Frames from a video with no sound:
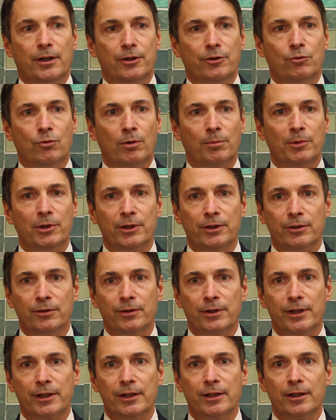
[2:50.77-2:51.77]
normal
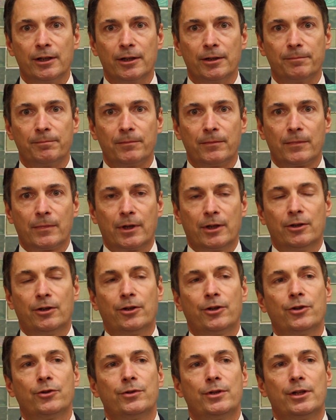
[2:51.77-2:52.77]
hearing ear. And
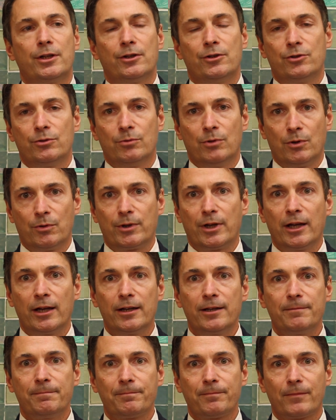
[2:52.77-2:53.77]
although you can do
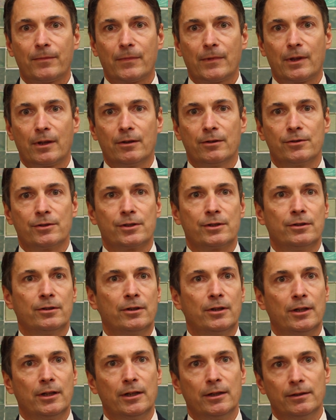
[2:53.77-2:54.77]
okay, there's
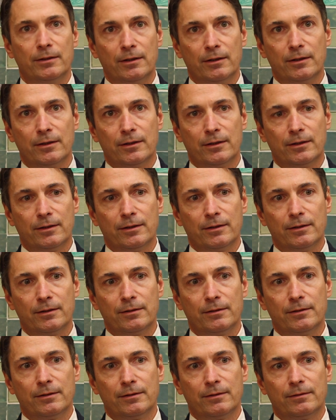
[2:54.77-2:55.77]
still a
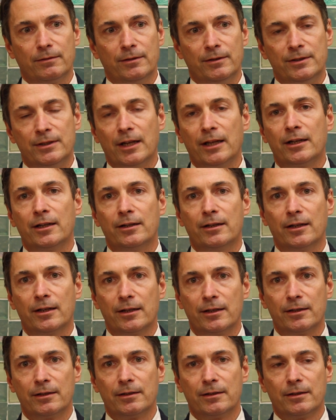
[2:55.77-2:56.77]

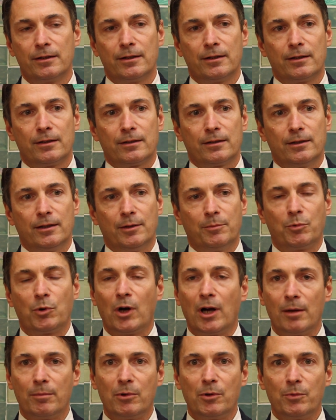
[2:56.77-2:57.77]
day-to-day
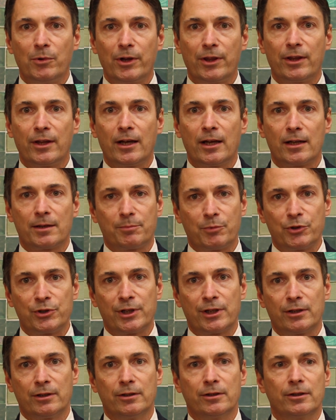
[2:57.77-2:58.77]
problem with that,
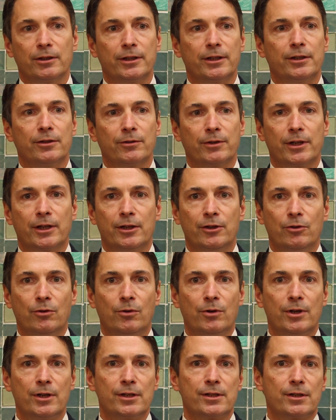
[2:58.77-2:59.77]
particularly hearing and
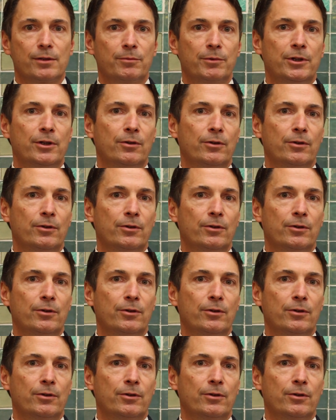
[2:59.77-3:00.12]
noise. And we